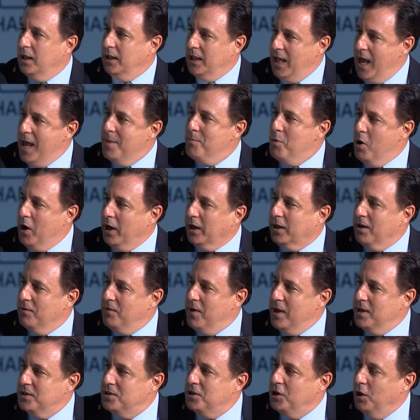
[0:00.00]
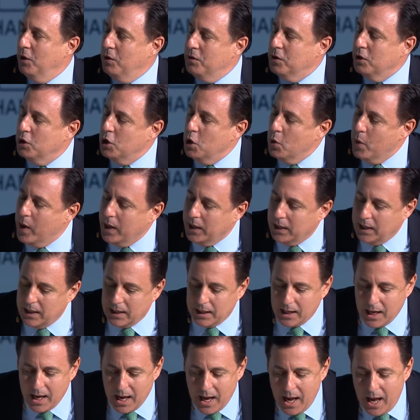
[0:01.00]
landmark event here in the
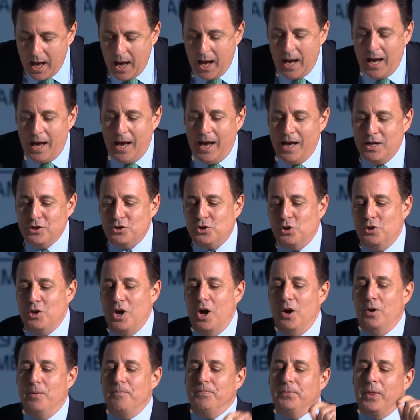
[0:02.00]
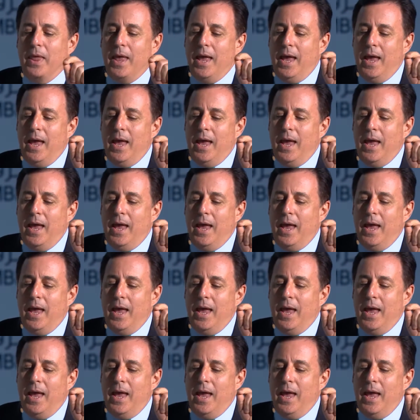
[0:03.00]
UAE, as you know.